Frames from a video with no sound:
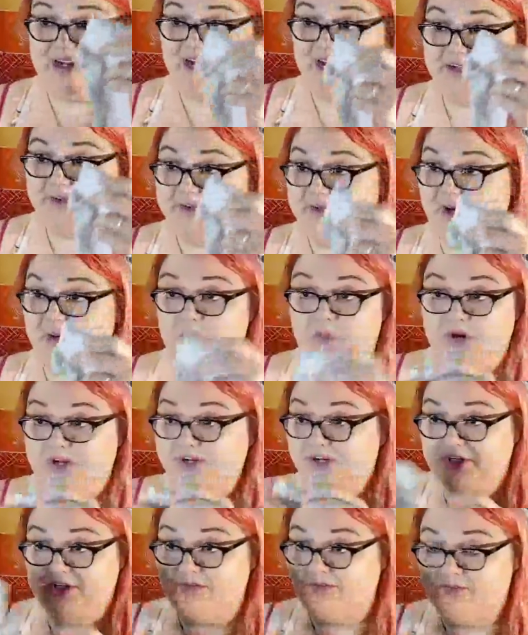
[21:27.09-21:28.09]
I don't know what
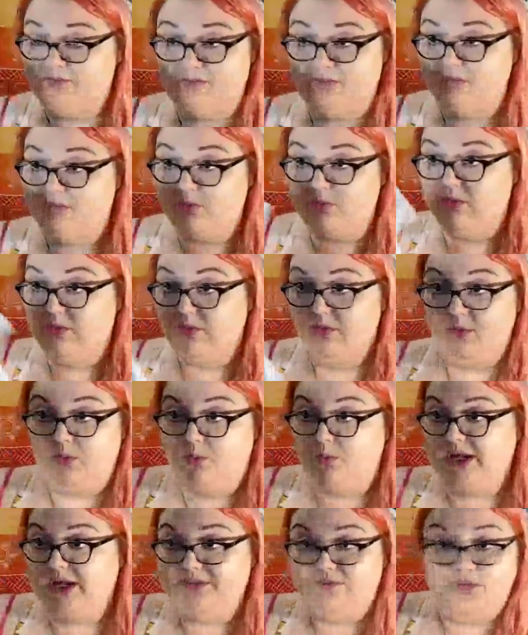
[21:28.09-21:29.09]
you're
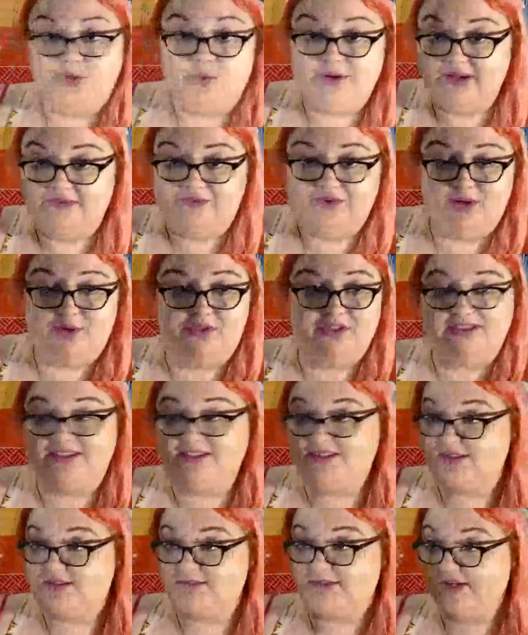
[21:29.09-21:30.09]
if you don't think this
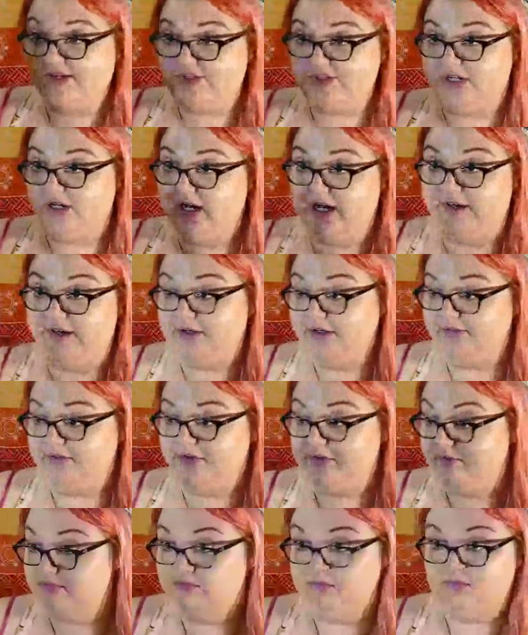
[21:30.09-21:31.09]
is magic, I don't
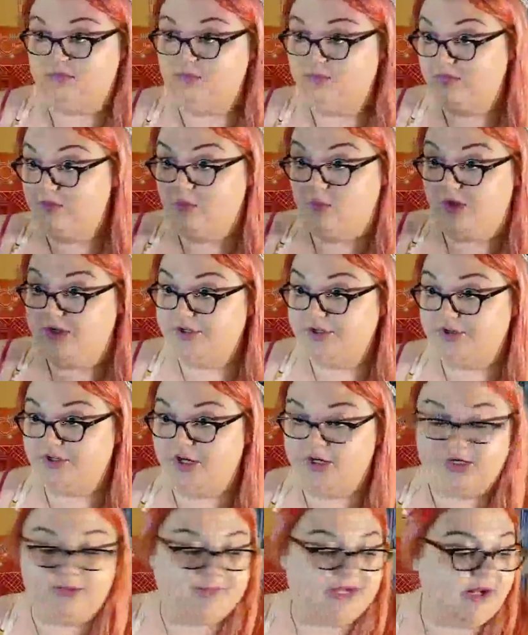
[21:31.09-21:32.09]
even what are you
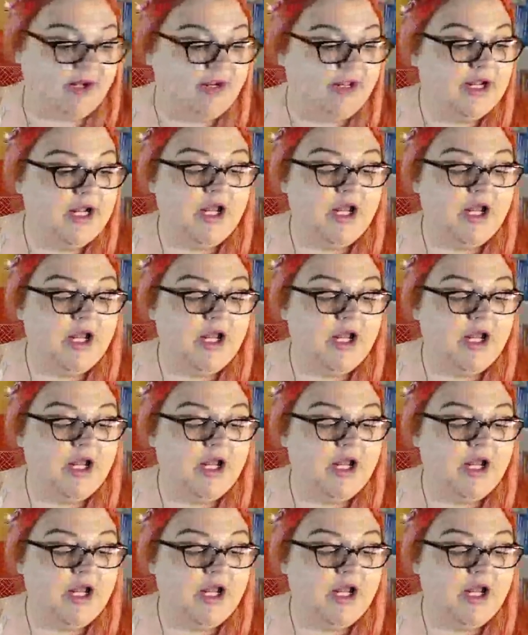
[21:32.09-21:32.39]
talking about?